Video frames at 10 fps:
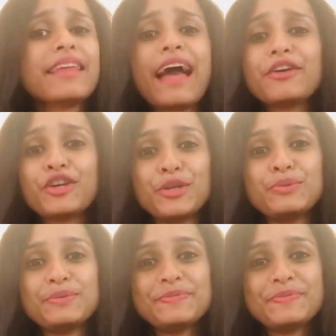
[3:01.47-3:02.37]
I thank
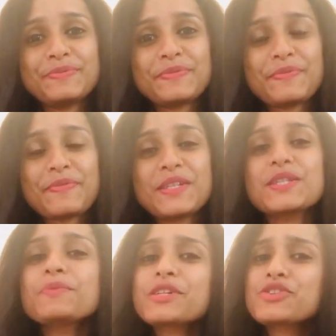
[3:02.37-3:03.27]
you?"
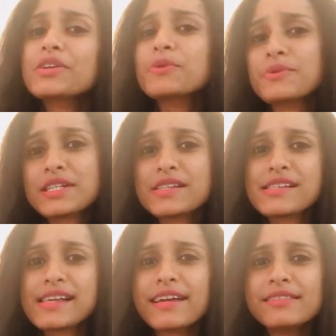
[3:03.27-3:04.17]
To which the courtier
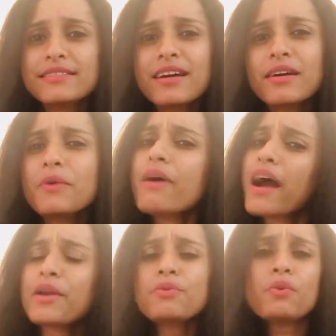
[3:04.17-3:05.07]
said, "Oh,
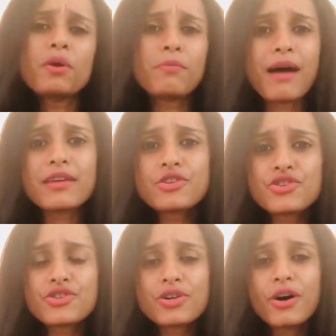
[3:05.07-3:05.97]
I don't want
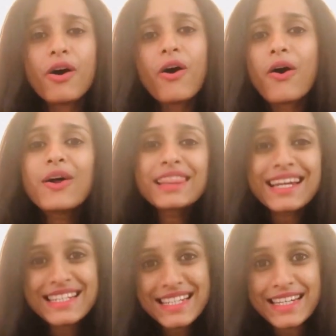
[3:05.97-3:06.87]
much. All
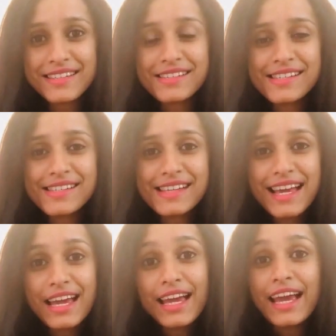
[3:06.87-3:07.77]
that I need is,
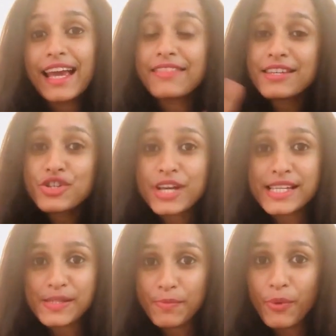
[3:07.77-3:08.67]
in the
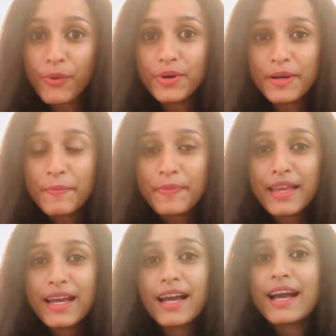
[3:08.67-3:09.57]
chessboard,
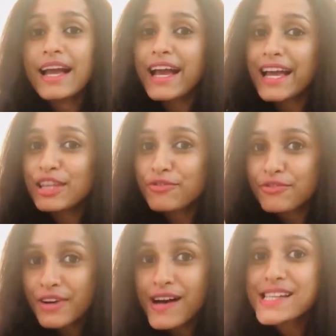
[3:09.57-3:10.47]
in the
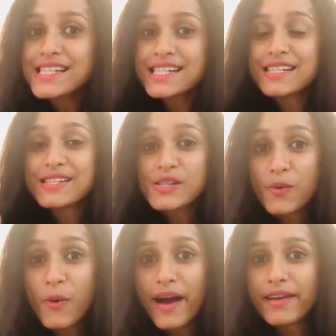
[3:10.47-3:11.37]
first
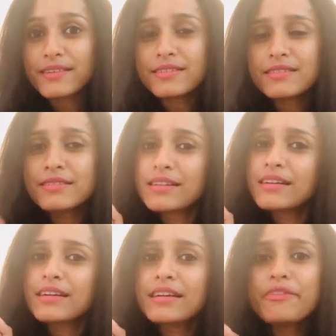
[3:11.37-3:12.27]
square,
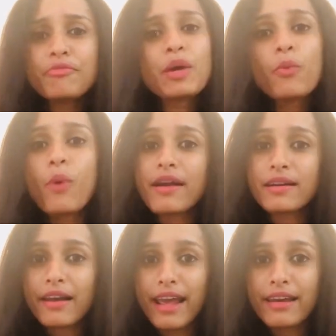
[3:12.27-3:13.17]
give me
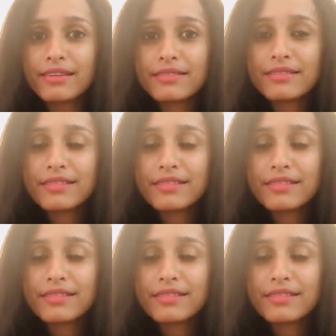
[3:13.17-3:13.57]
1 grain.